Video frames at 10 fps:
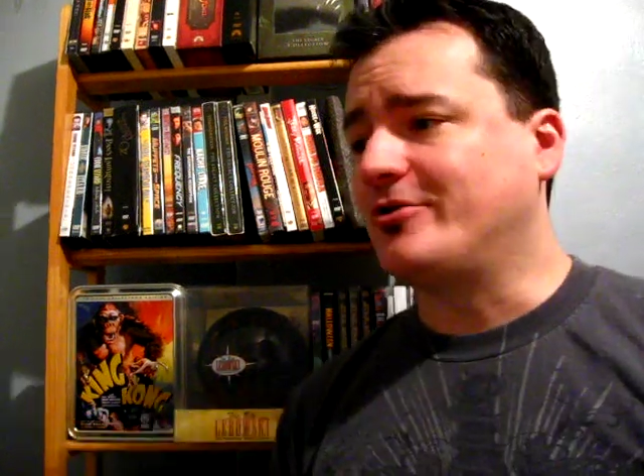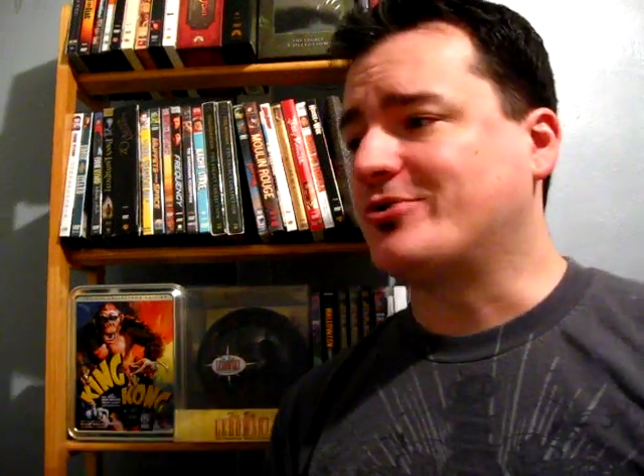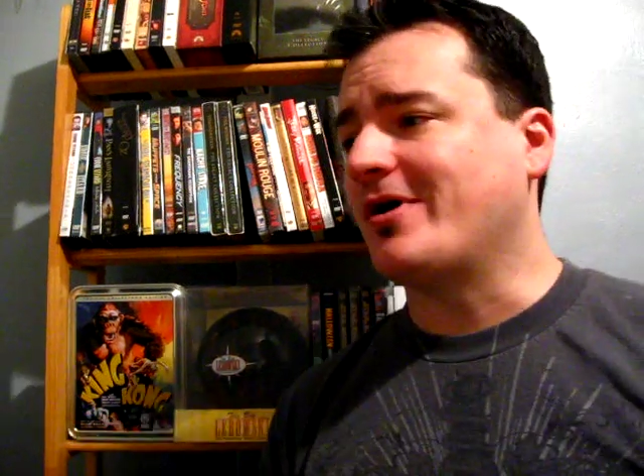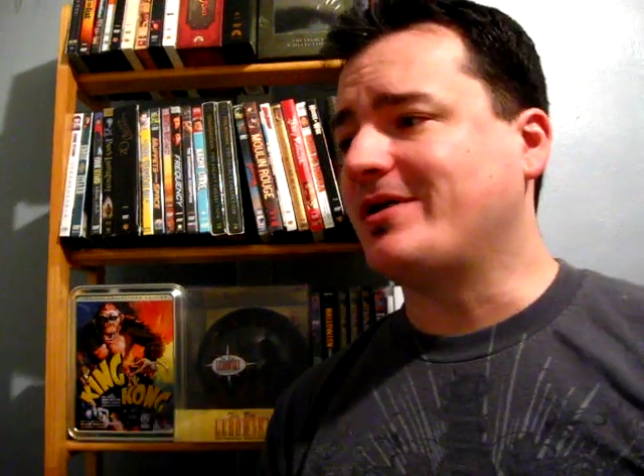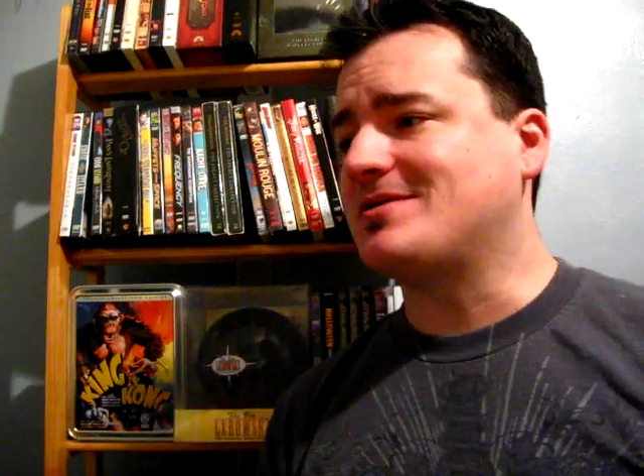
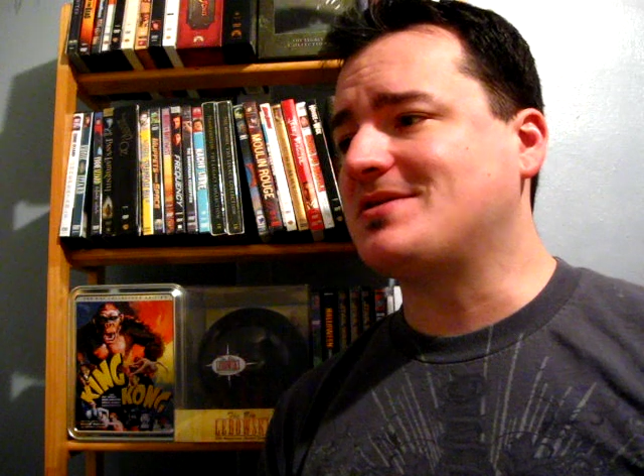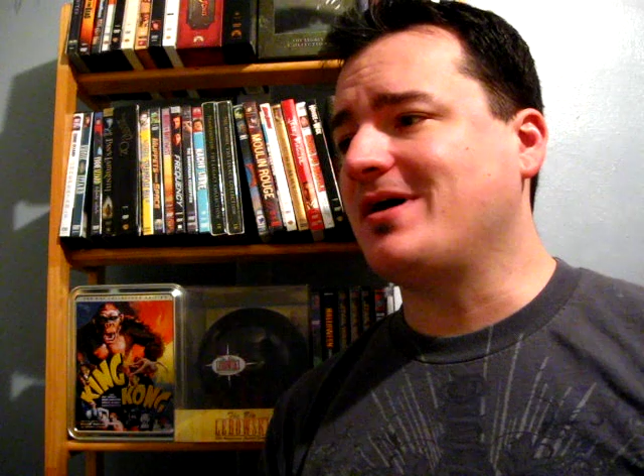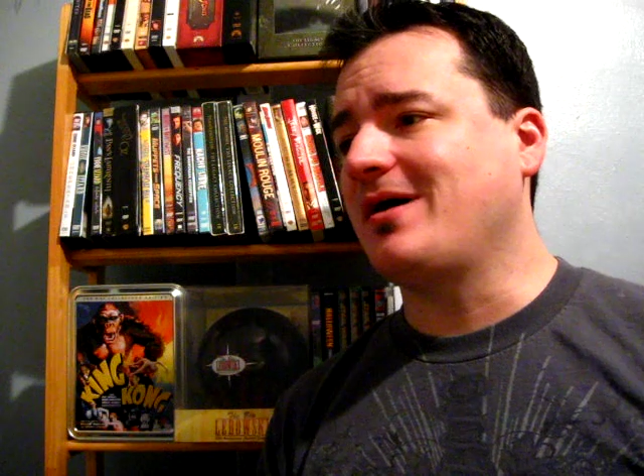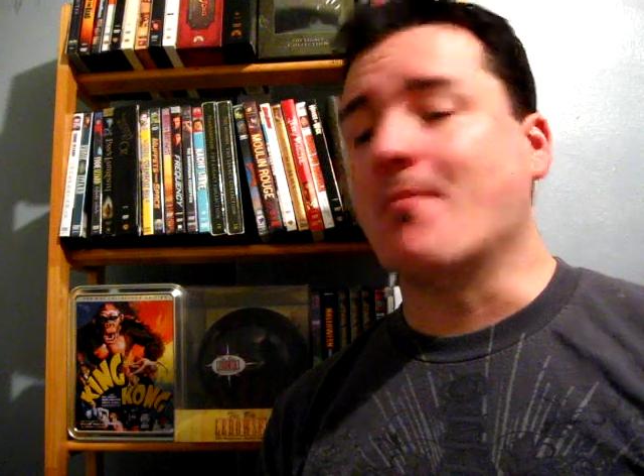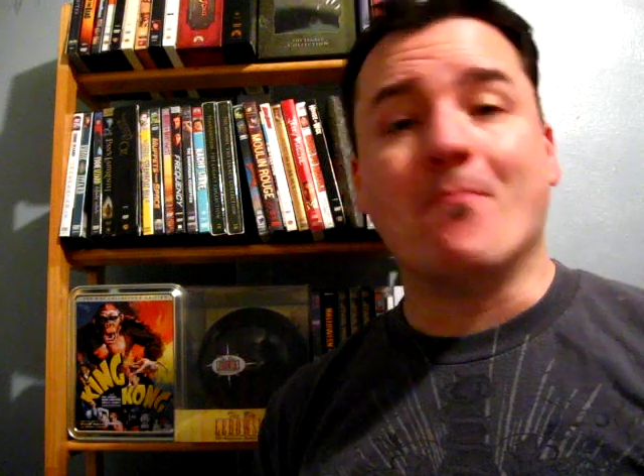Trying to
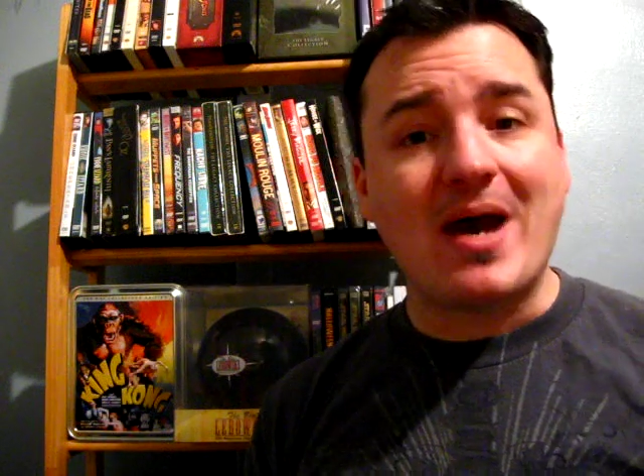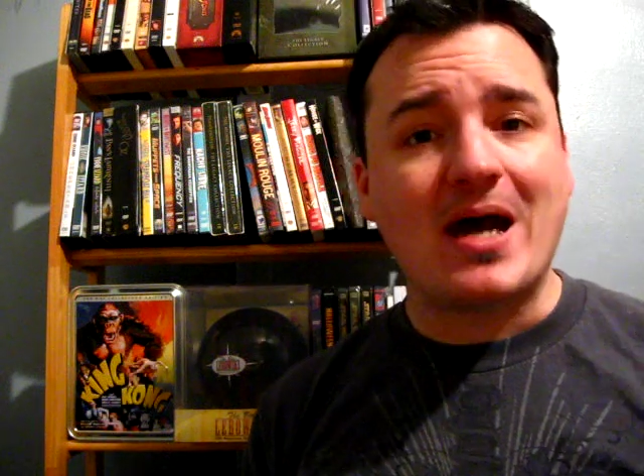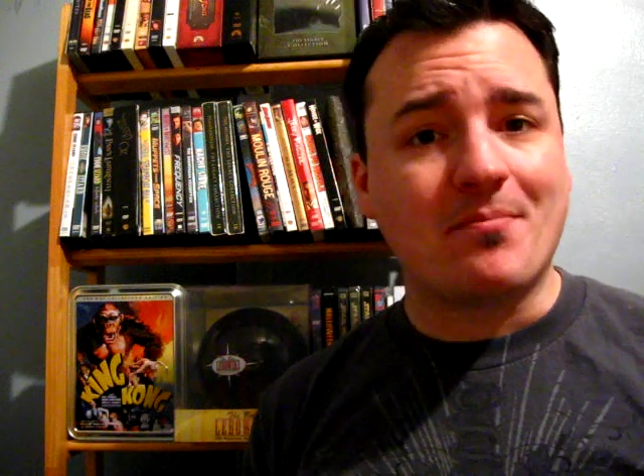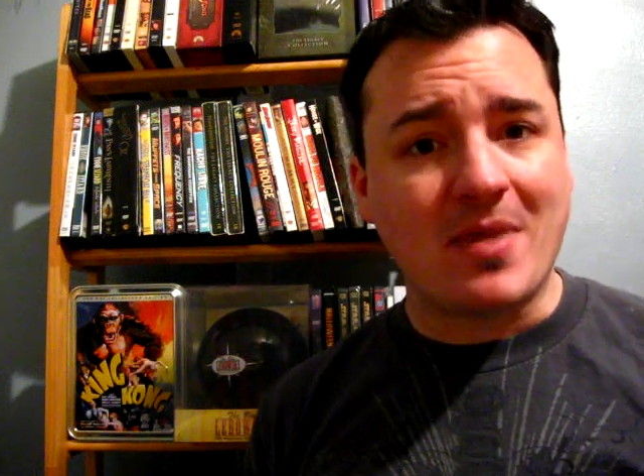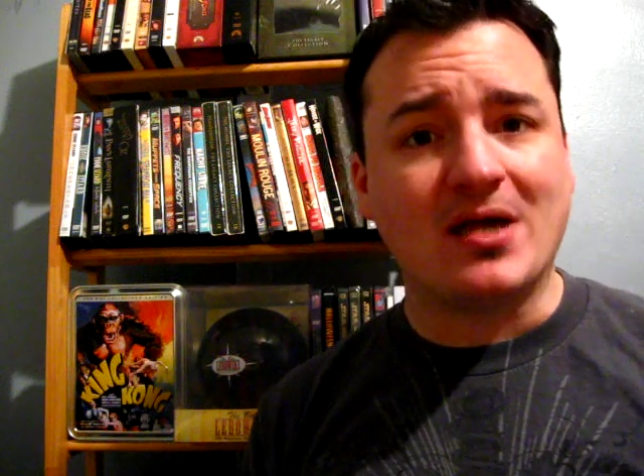say
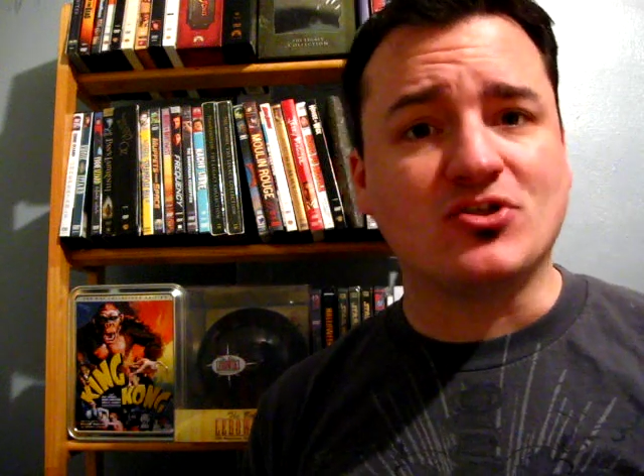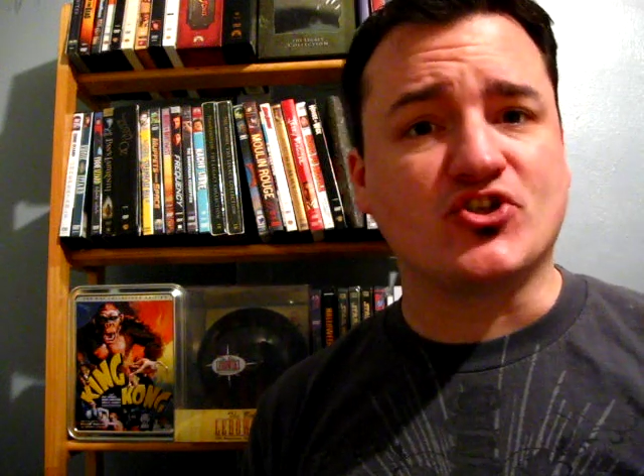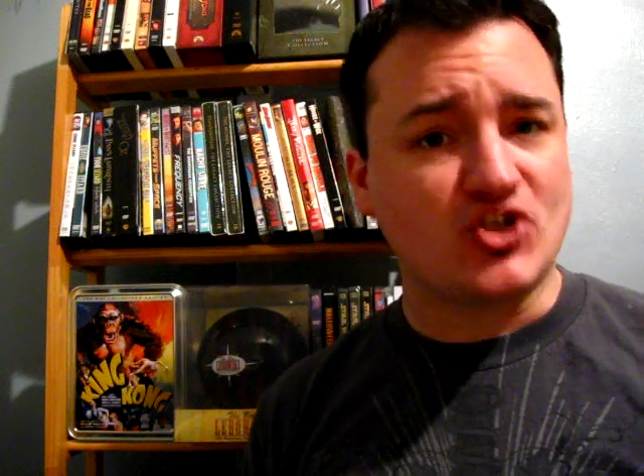Mad Men's